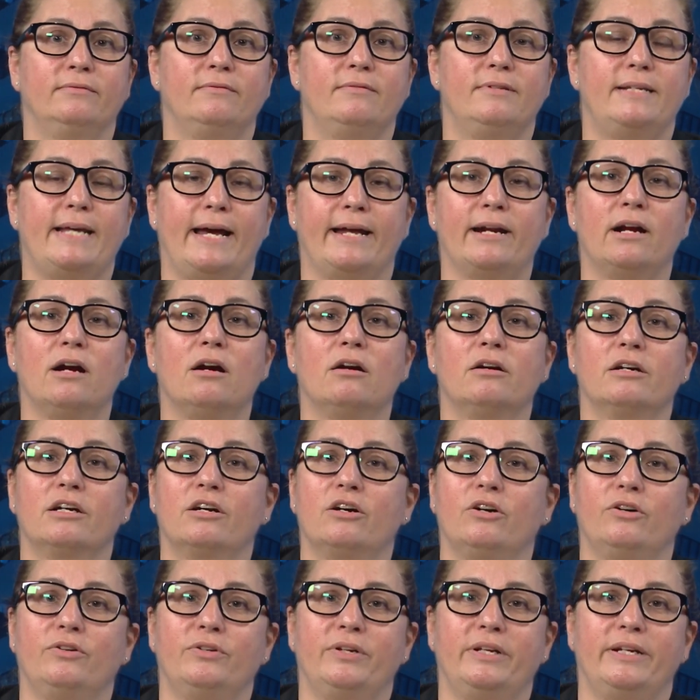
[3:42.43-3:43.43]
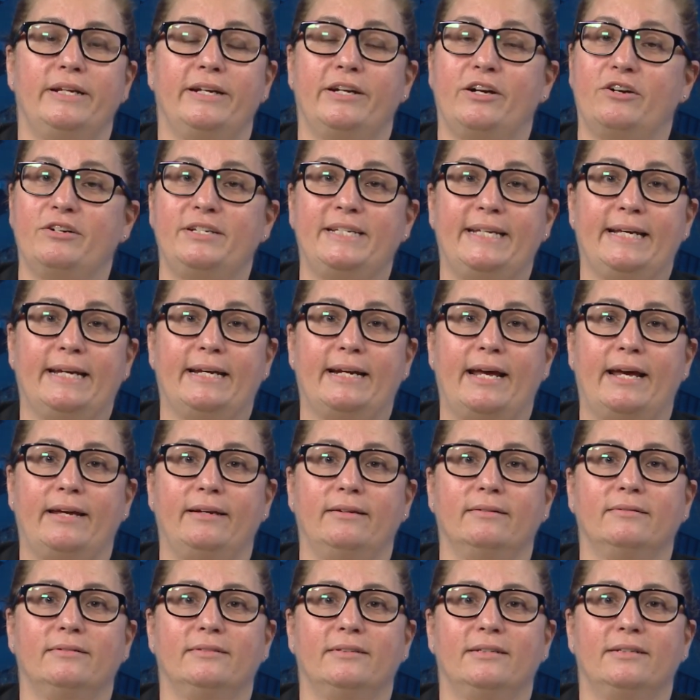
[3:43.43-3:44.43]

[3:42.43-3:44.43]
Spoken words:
data are encoded in our DNA.